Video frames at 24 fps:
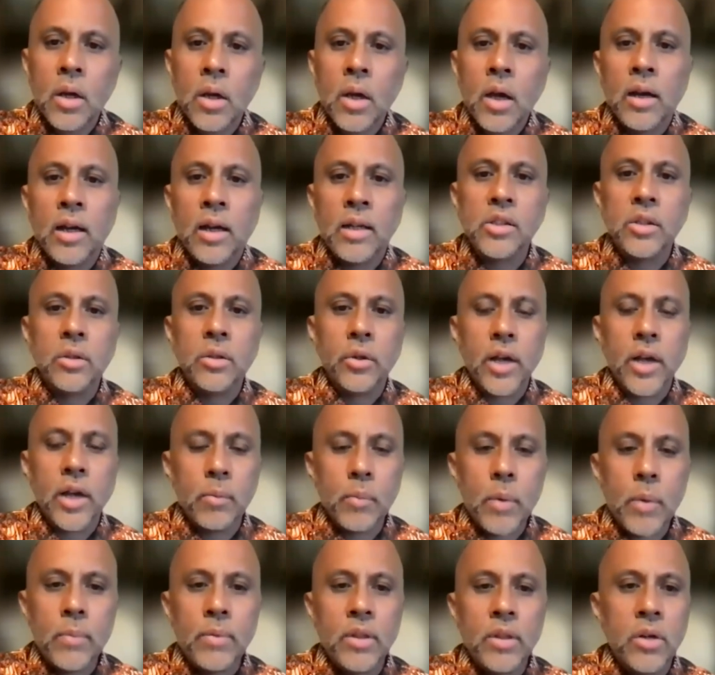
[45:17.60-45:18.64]
And as you know, I
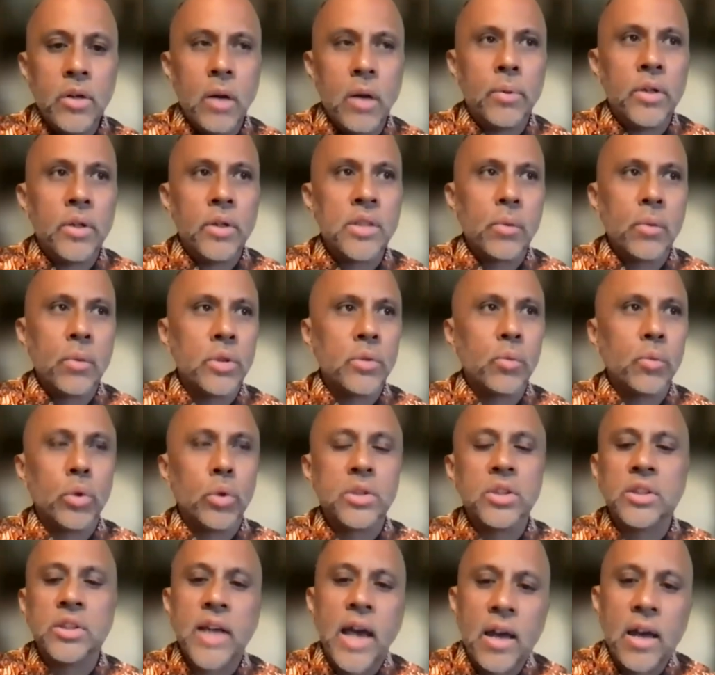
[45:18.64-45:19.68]
mean, the numbers that were, were
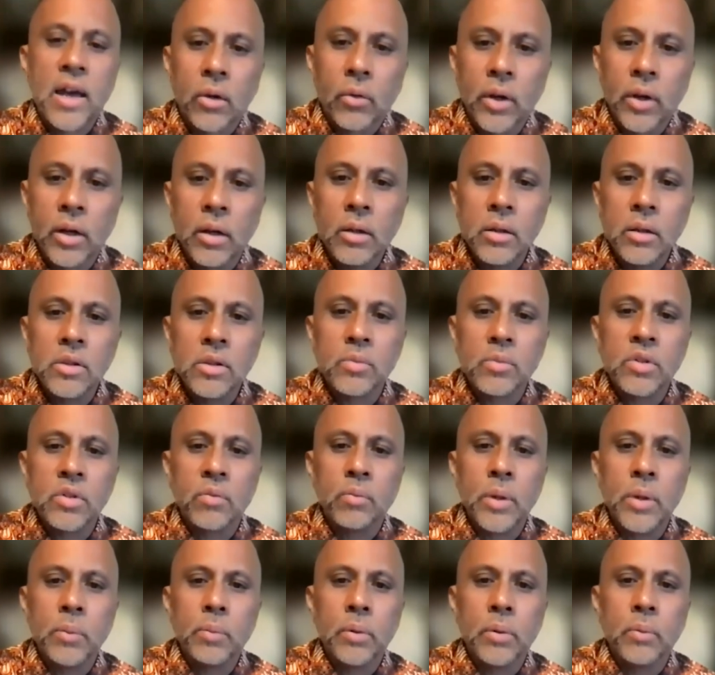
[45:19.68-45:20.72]
staggering in terms of
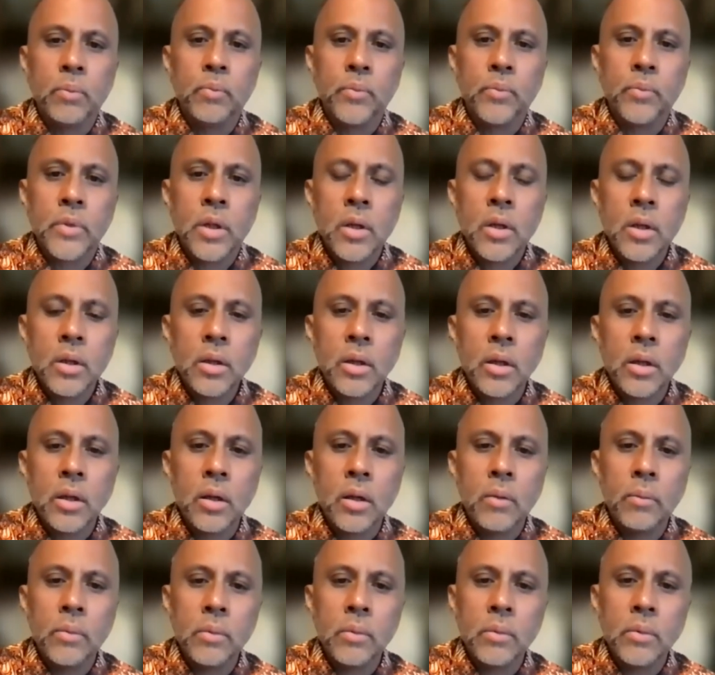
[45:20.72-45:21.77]
people get,
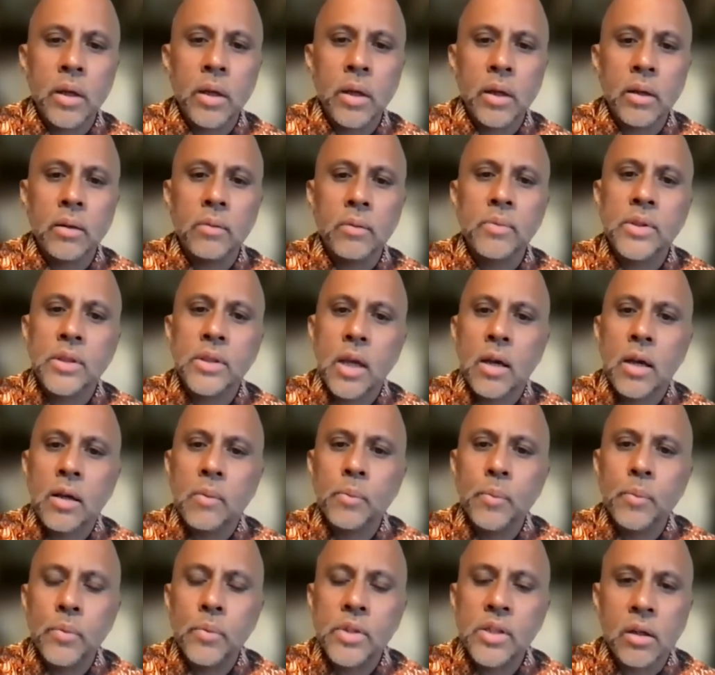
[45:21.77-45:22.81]
um, getting
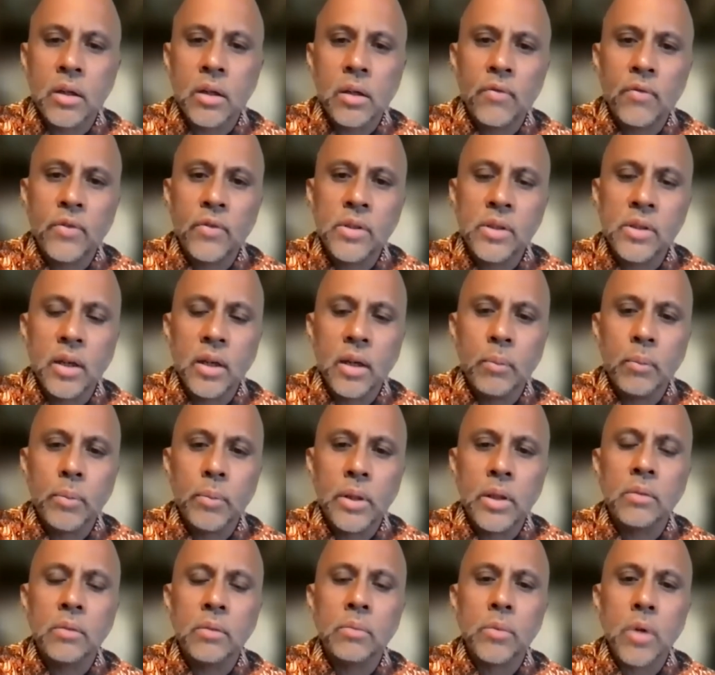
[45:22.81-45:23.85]
um, sick, obviously,
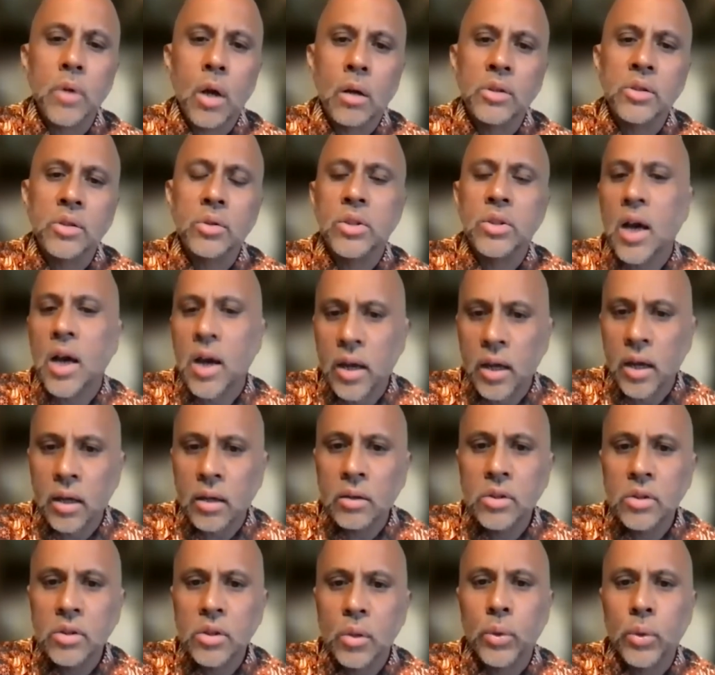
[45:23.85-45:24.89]
but then also dying.
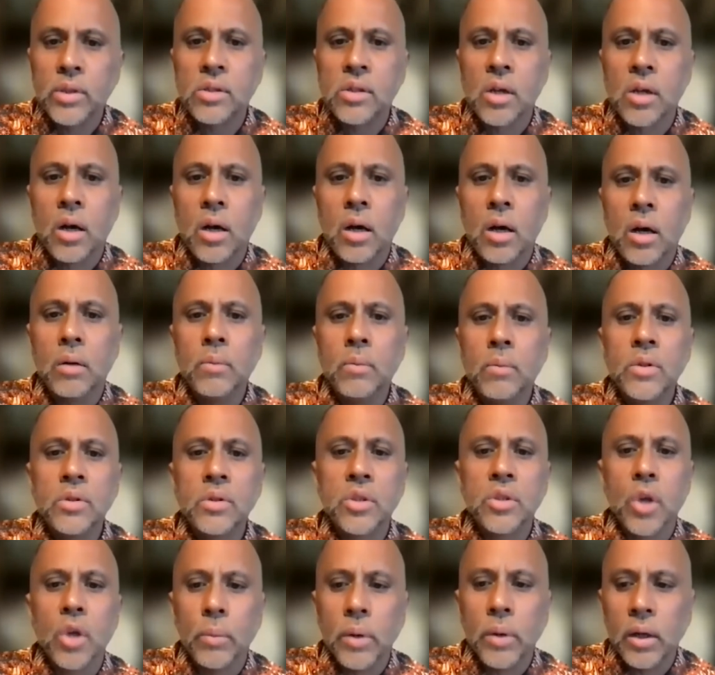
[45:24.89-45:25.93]
So we saw
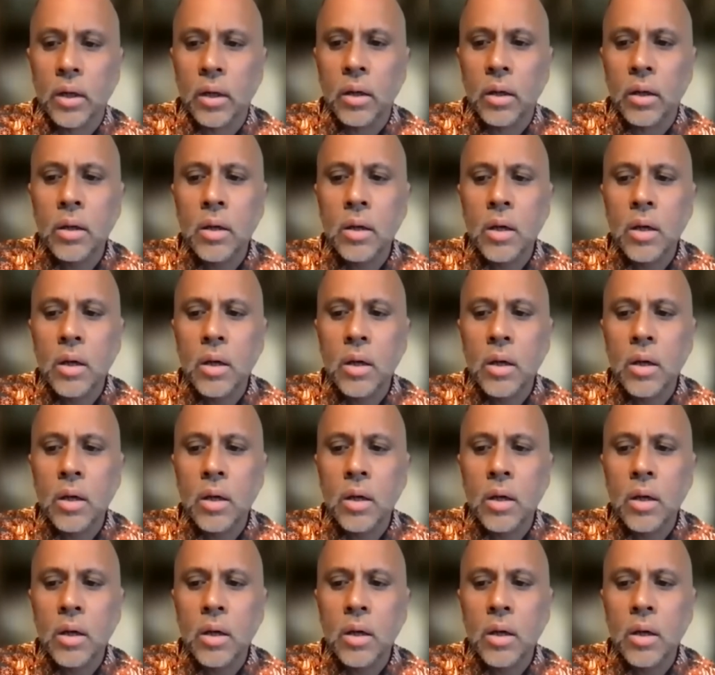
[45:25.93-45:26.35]
so many